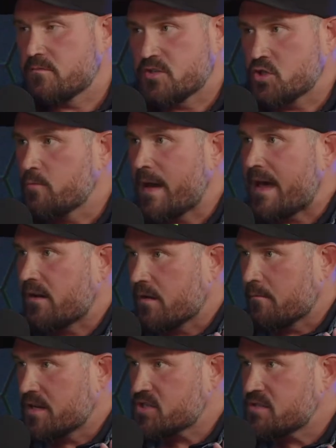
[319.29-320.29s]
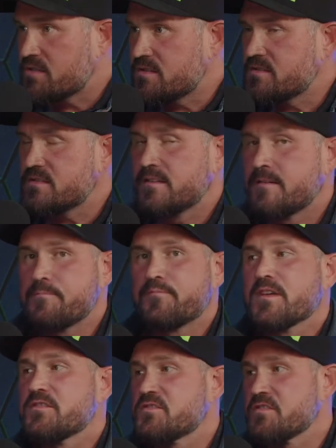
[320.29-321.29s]
too bad on emissions,
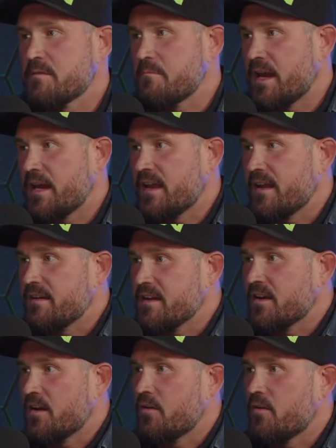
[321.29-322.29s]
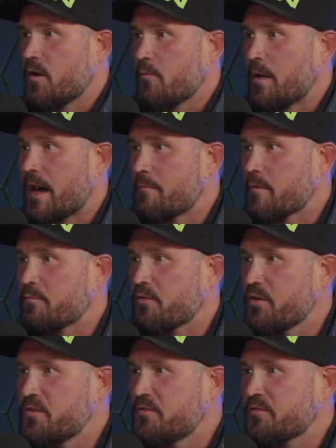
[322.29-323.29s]
so they made it, Obama
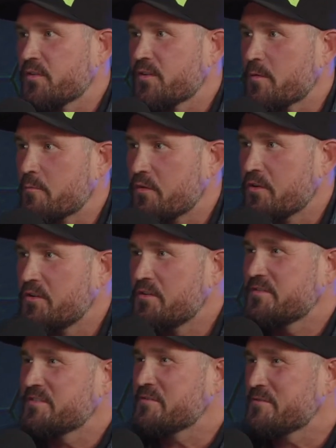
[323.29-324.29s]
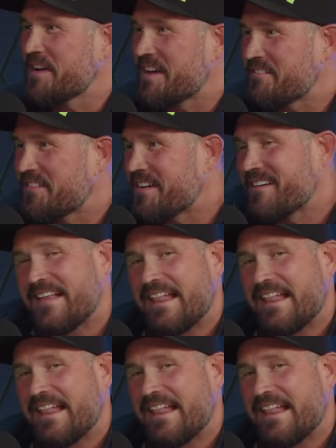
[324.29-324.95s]
proof or approved or whatever.